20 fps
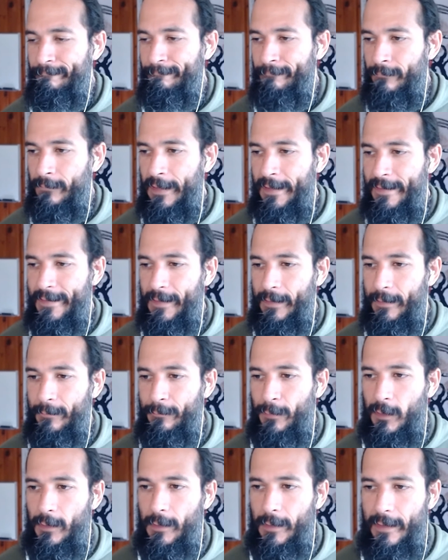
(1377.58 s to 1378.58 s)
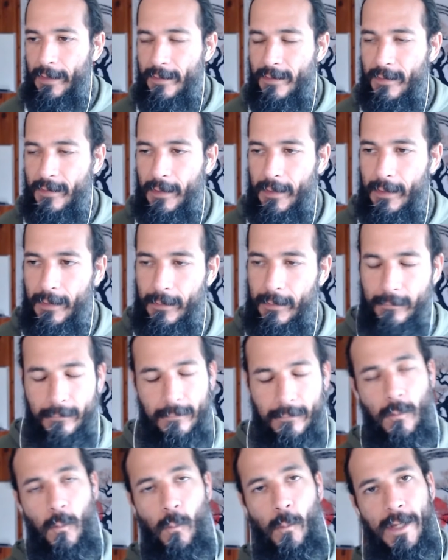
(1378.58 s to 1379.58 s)
this second part is saying,
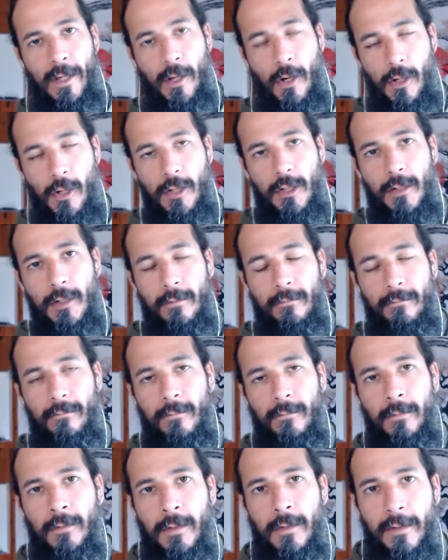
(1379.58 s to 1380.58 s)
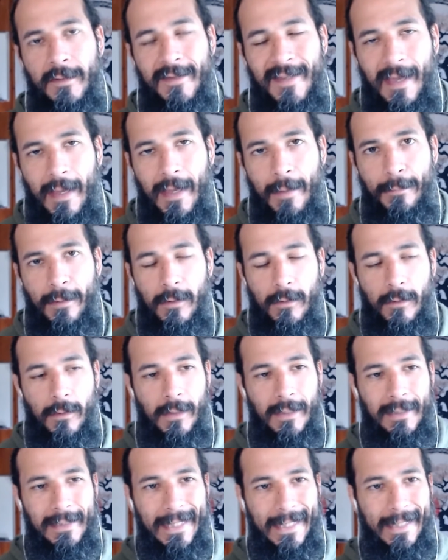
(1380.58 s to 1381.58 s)
we heard the tape
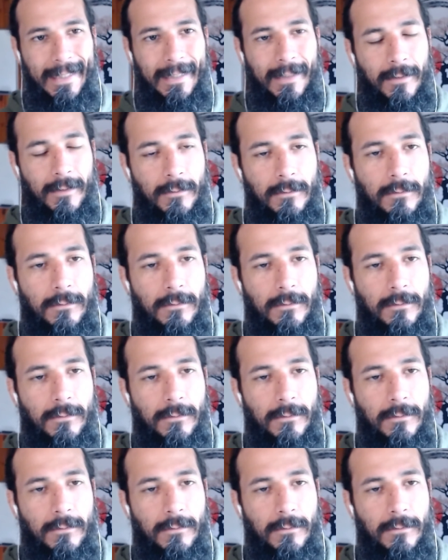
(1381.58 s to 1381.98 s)
click.